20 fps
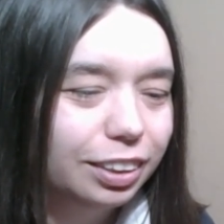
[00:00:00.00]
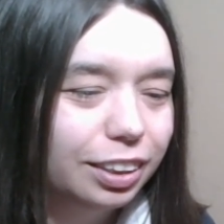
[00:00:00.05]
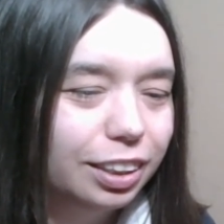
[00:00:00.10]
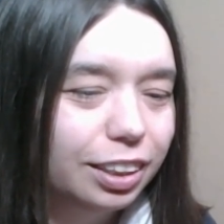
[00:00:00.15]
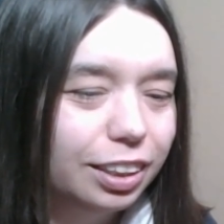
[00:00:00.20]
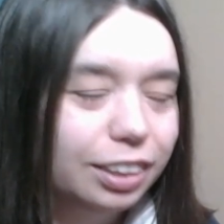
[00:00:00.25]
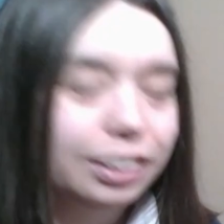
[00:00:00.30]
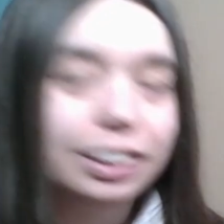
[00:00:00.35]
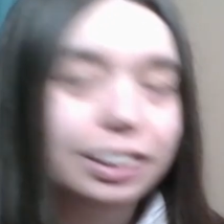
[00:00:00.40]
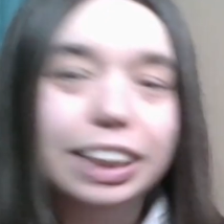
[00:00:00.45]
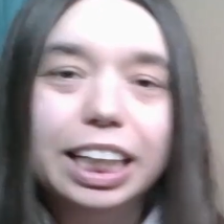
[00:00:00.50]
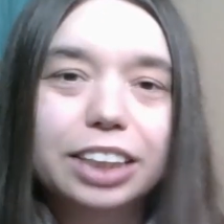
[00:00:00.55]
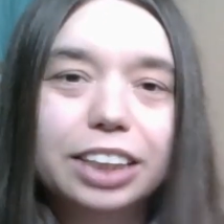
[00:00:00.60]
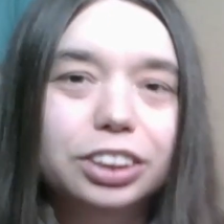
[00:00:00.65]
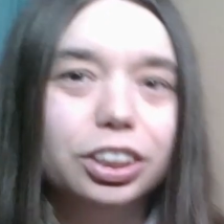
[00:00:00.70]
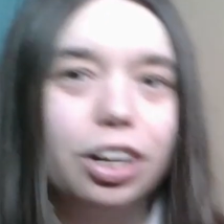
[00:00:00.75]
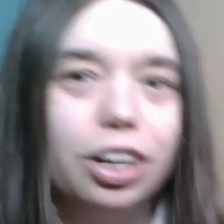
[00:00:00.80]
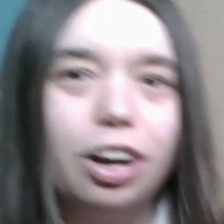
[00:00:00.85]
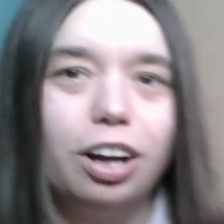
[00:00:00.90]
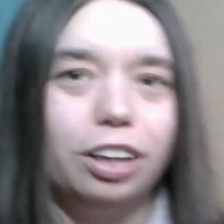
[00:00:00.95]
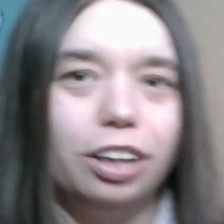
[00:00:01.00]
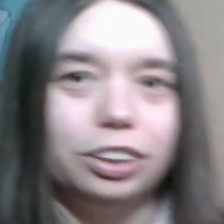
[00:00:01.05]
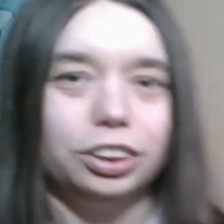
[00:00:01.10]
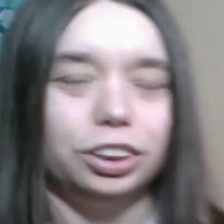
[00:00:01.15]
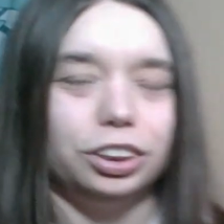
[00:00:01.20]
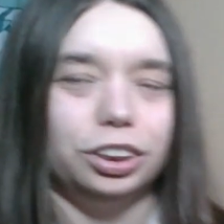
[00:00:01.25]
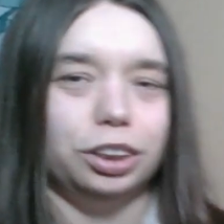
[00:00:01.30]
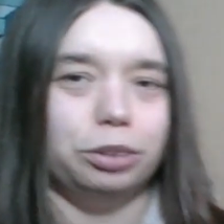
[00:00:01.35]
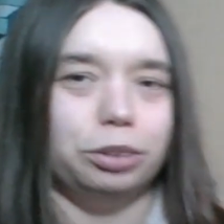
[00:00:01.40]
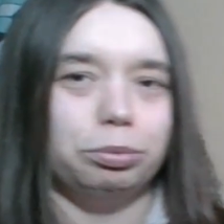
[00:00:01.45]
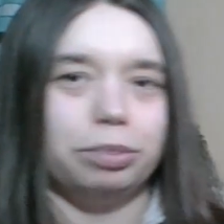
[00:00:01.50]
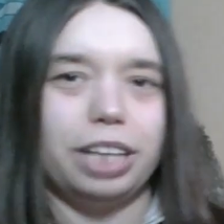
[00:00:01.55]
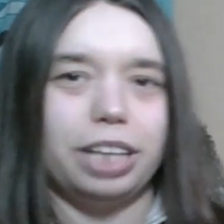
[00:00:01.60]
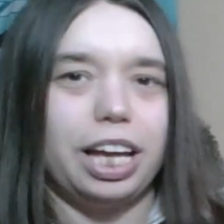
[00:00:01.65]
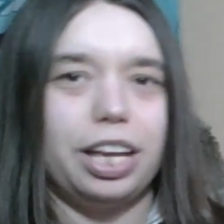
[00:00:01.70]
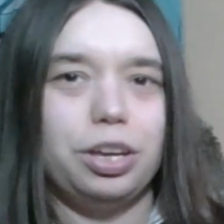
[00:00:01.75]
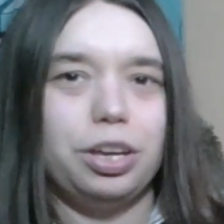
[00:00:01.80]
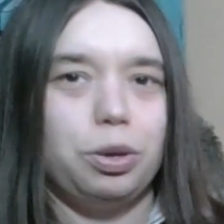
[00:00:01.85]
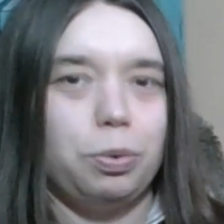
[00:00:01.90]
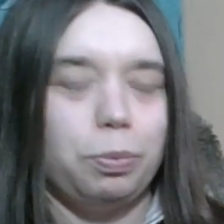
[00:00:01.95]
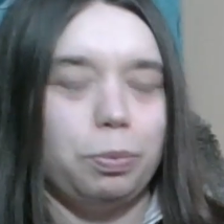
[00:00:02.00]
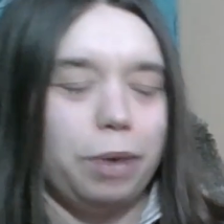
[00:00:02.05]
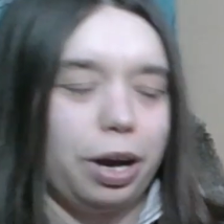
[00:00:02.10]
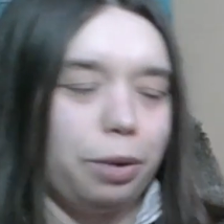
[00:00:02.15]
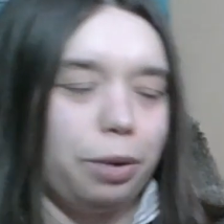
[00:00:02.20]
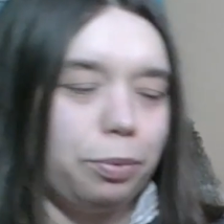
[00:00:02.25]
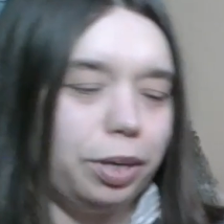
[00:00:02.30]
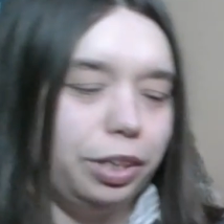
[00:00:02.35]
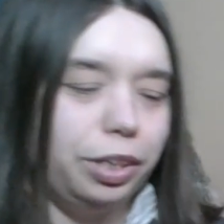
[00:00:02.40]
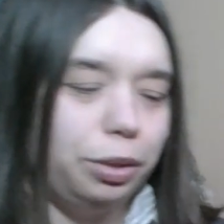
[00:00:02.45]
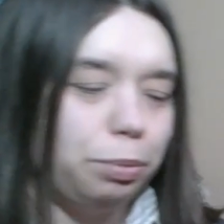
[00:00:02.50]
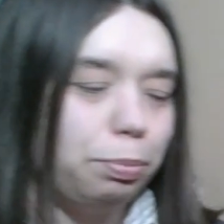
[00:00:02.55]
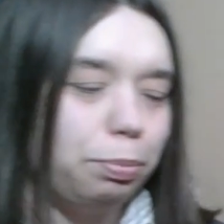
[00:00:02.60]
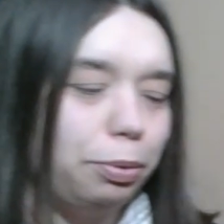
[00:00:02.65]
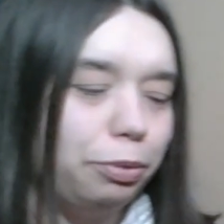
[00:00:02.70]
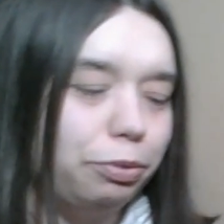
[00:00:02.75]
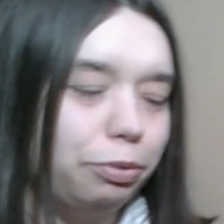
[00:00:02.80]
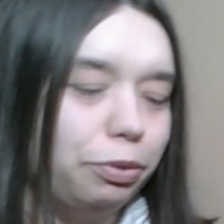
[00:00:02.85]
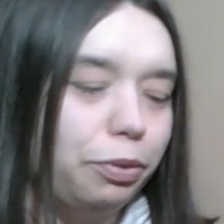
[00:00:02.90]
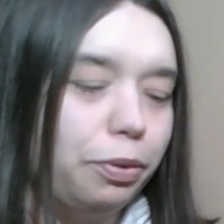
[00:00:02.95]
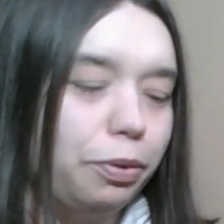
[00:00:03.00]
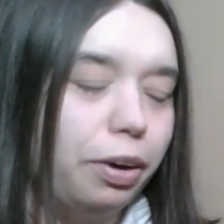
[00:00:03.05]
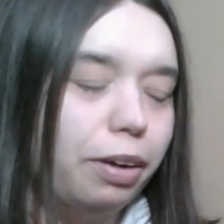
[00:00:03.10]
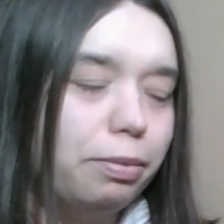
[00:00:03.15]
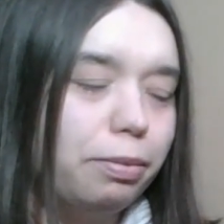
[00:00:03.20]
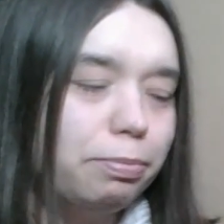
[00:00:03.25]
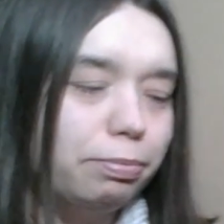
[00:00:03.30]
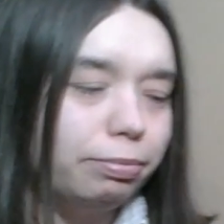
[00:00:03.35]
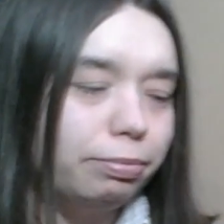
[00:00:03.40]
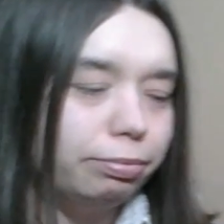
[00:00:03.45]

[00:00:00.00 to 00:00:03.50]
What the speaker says: stage costume that you wear when you perform.